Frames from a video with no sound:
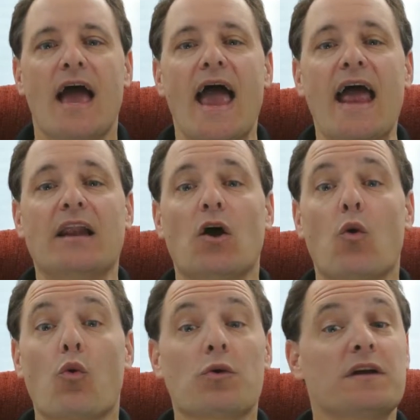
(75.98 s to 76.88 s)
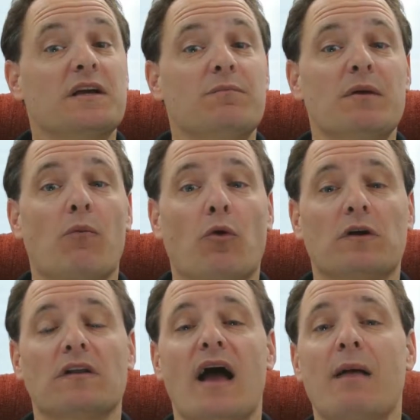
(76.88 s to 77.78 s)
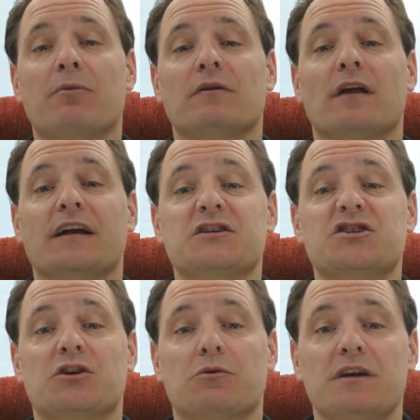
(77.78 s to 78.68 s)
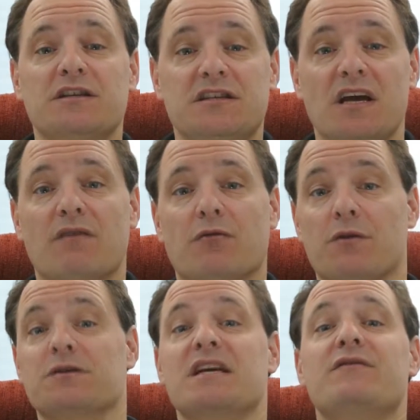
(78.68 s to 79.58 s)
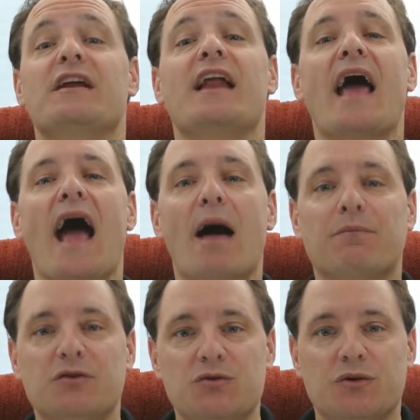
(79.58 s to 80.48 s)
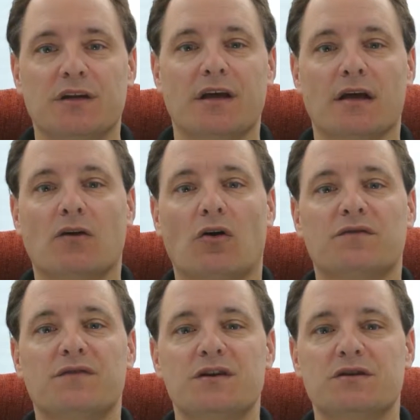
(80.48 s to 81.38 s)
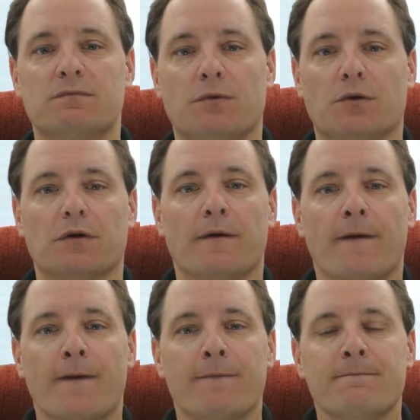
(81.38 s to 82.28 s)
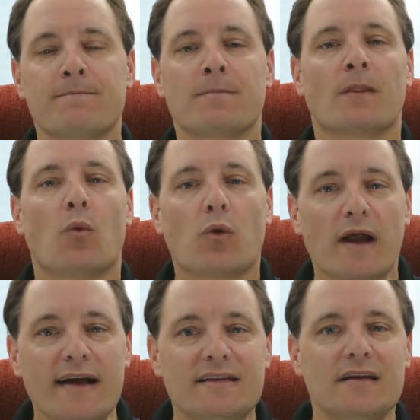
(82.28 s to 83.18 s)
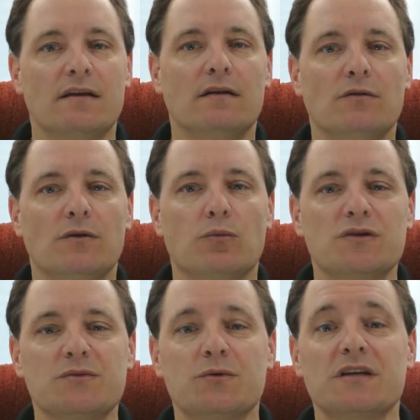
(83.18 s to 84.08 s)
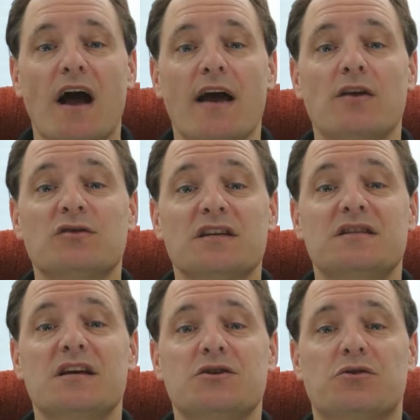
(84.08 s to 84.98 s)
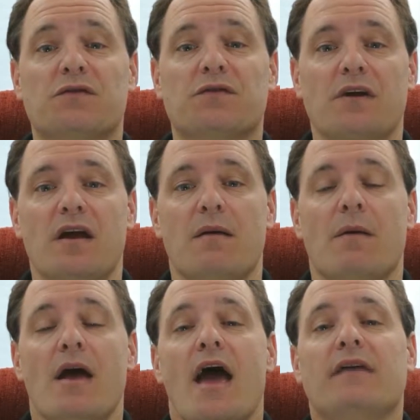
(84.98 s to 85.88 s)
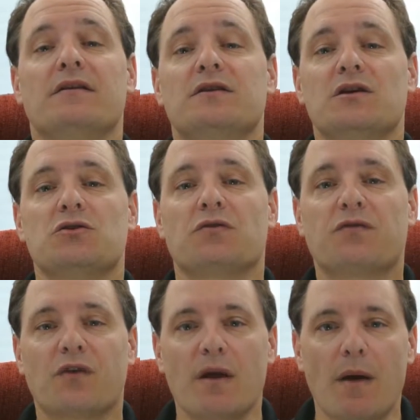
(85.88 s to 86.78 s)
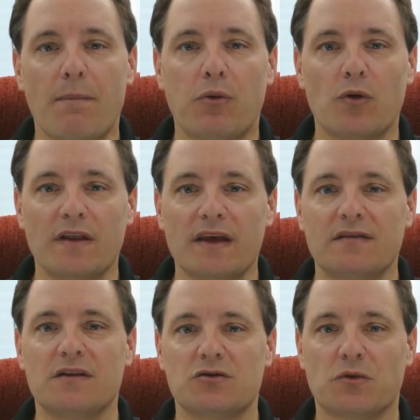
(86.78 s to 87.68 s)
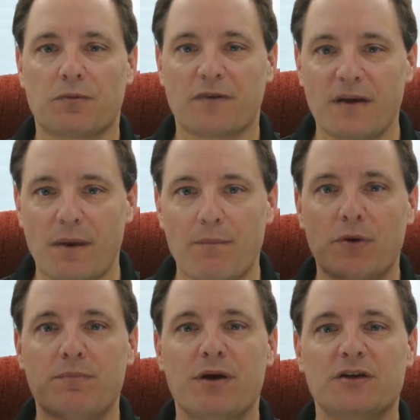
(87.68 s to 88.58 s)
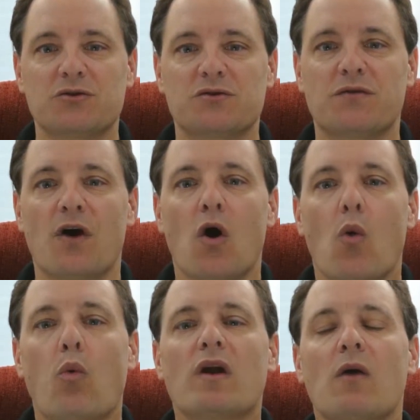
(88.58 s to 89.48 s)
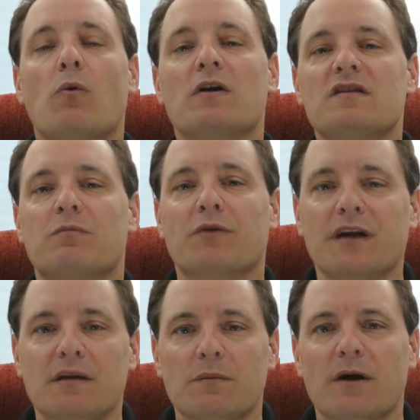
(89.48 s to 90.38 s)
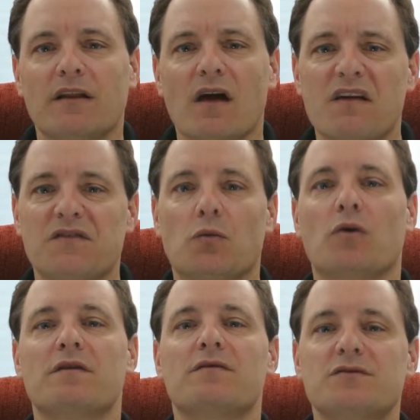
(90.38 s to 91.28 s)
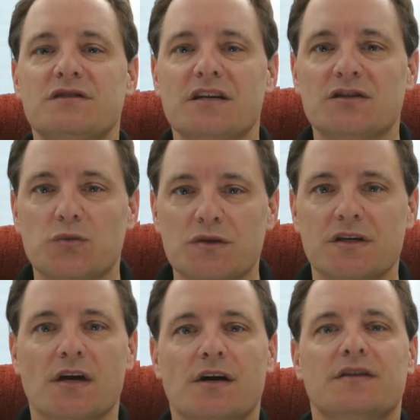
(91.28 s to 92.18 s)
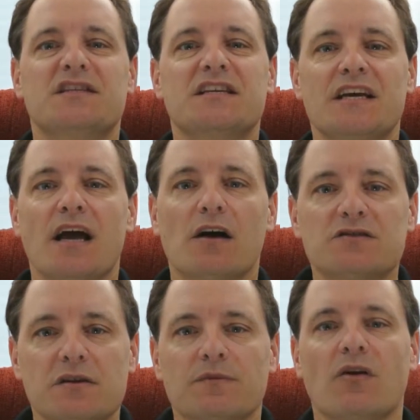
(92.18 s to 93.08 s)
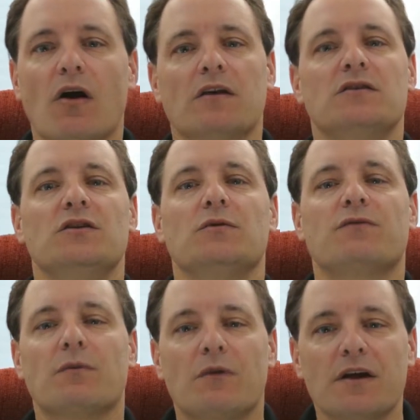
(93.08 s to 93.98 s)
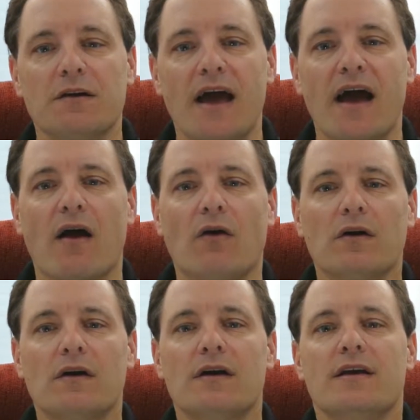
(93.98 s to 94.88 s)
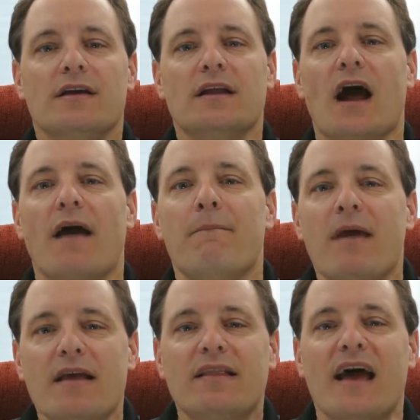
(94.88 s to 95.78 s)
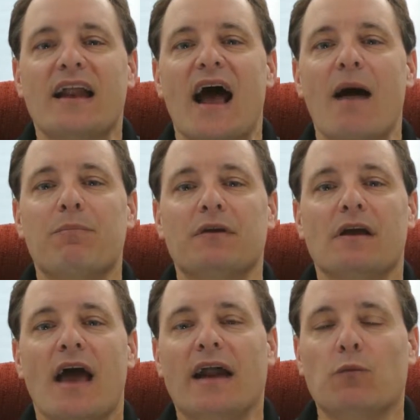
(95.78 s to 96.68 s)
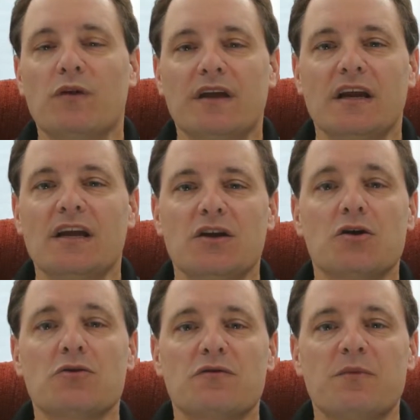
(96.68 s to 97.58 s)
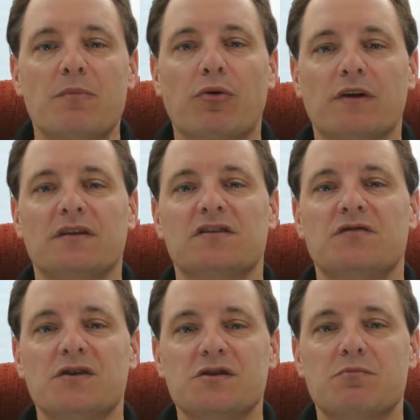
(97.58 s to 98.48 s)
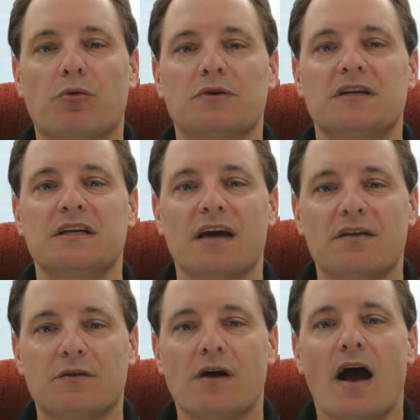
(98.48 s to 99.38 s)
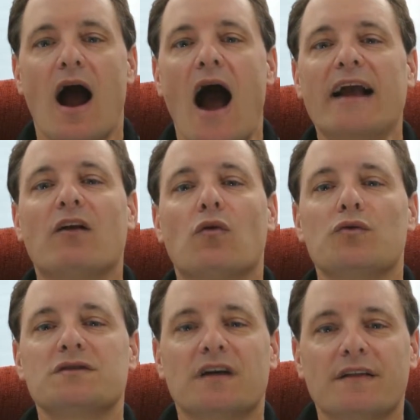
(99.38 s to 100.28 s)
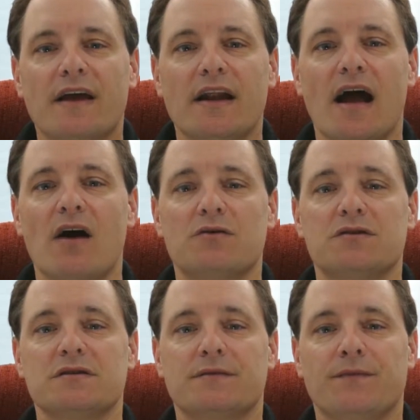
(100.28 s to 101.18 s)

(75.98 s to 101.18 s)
And or it could be more elaborate, like a screensaver. There's even an app that you can get called Vision Board. What I did was, was I used a digital frame. And the digital frame, I put in that digital frame, I put pictures of what I wanted to bring into my life. And one of those things was the ski house that I'm talking to you from right now. I made that happen. And within a year of me putting this vision board together, I closed on that house.